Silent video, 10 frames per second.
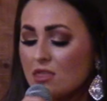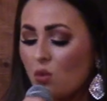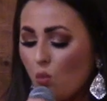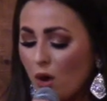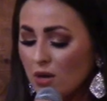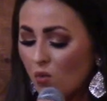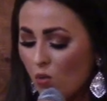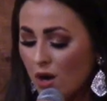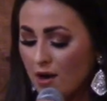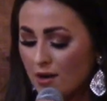The one
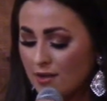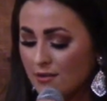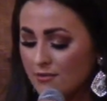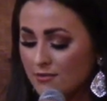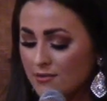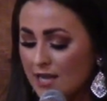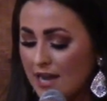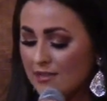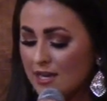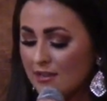word that
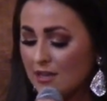I think